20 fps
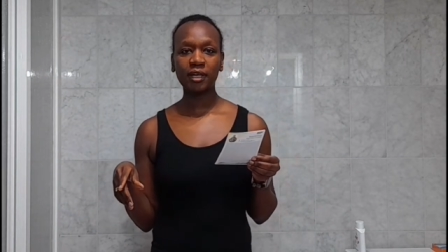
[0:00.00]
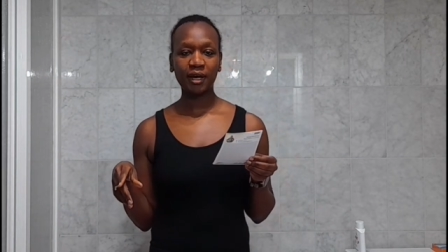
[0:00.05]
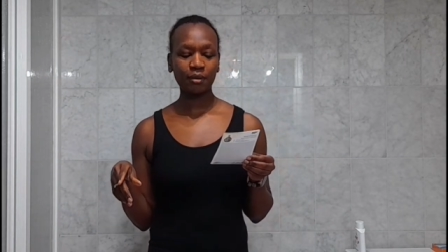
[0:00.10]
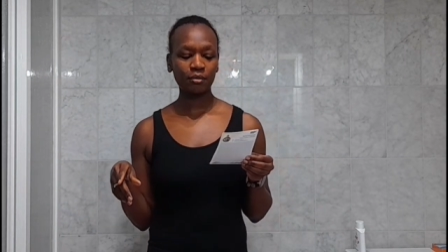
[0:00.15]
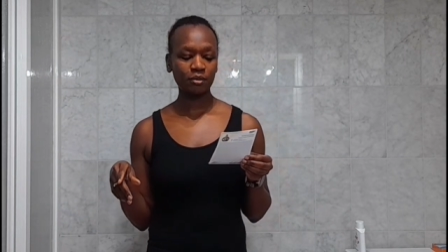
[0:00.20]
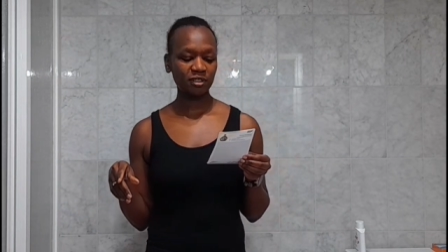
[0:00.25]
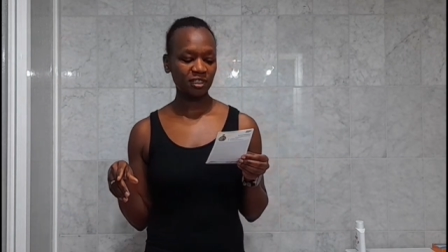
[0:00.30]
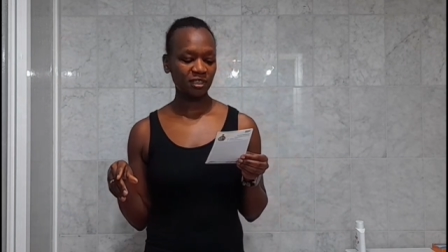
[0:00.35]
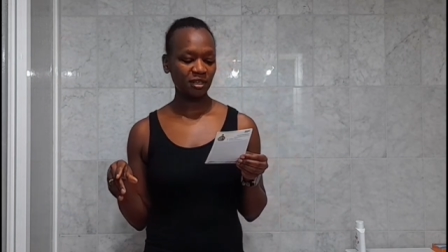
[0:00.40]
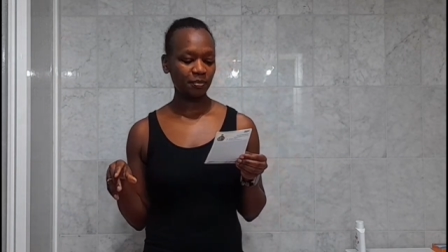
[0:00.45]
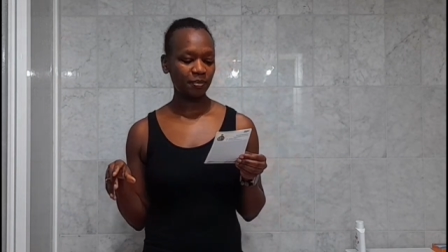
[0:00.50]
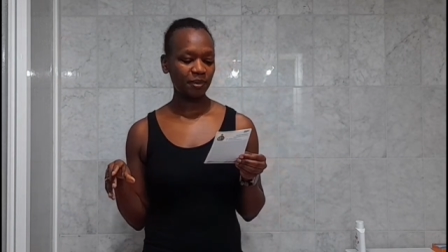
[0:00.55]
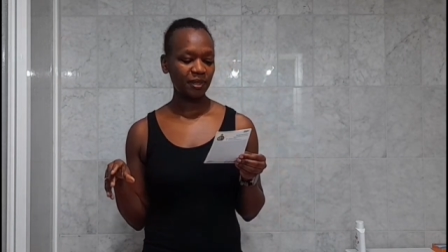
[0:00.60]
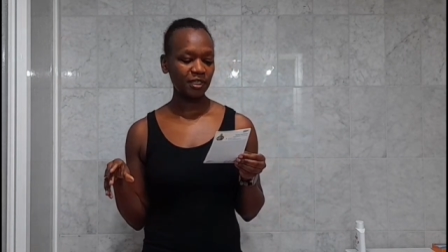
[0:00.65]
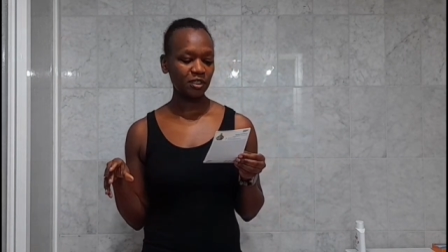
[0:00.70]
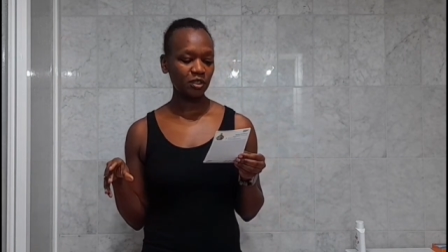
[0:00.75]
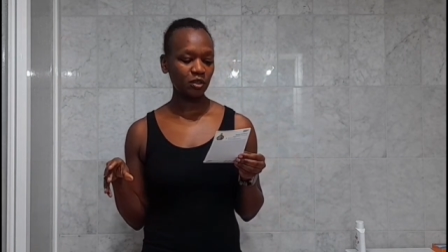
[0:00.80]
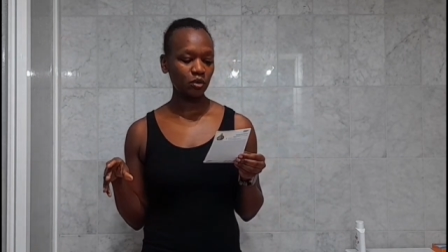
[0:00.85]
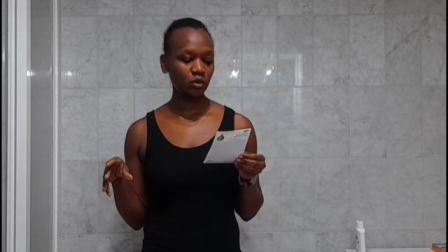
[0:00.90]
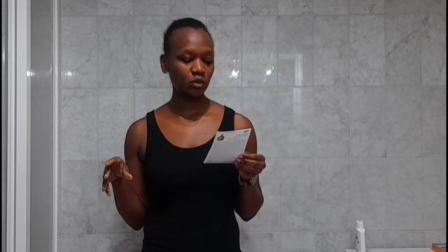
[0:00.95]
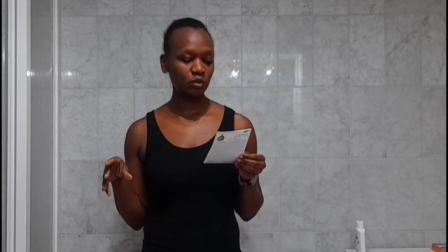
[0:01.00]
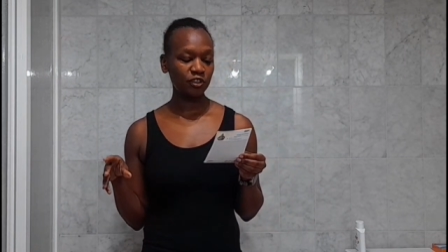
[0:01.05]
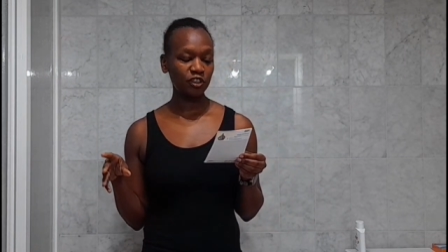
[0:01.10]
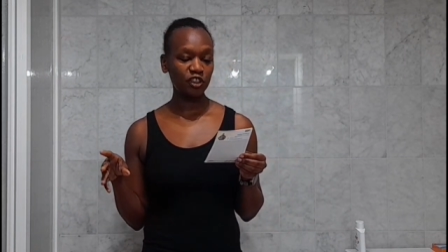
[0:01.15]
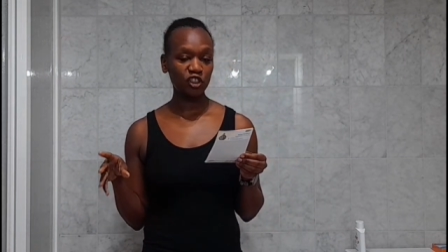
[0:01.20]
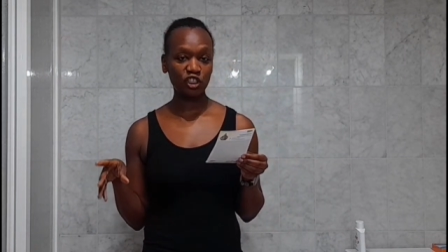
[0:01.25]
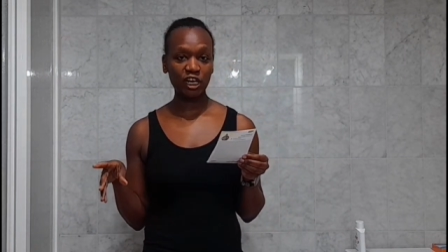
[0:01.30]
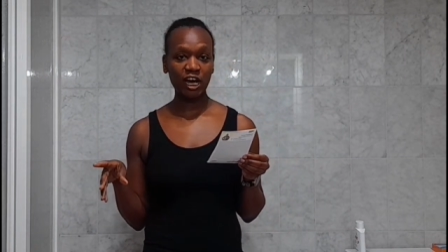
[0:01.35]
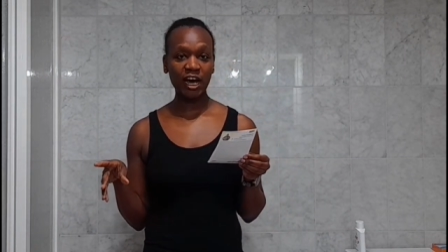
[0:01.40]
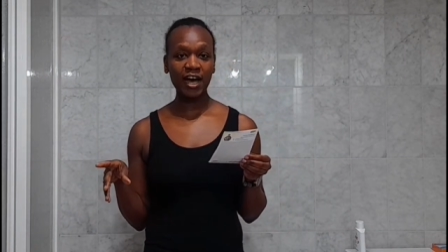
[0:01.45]
I was at a place called
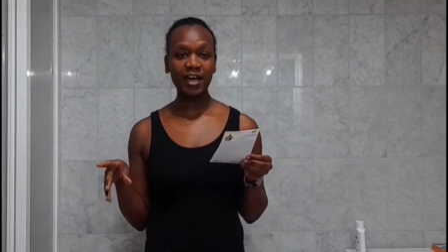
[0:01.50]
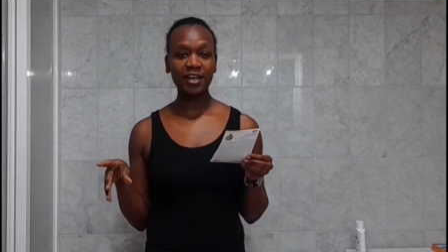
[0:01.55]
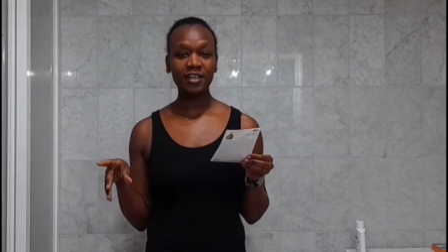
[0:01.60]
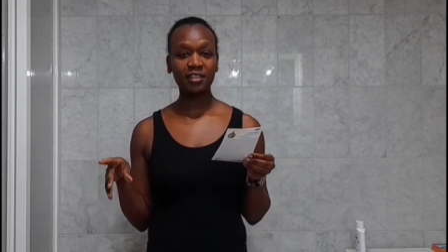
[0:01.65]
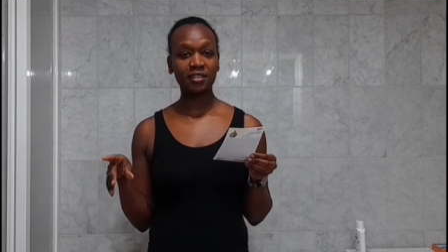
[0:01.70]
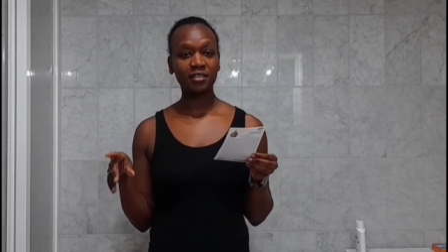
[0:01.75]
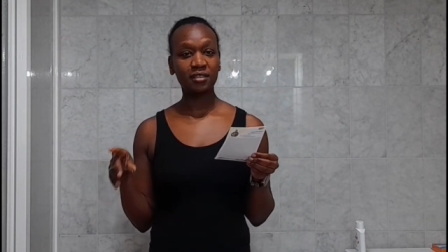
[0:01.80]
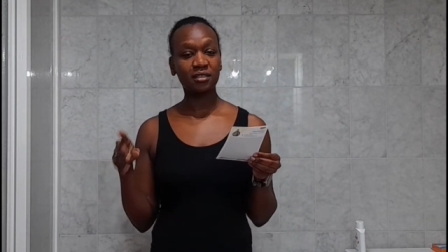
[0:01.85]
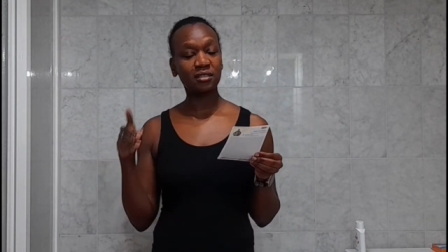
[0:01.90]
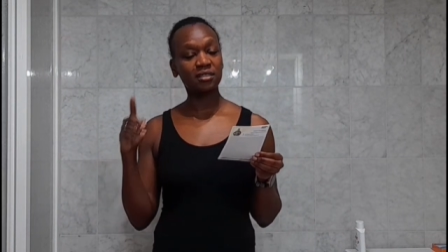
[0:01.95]
Stade.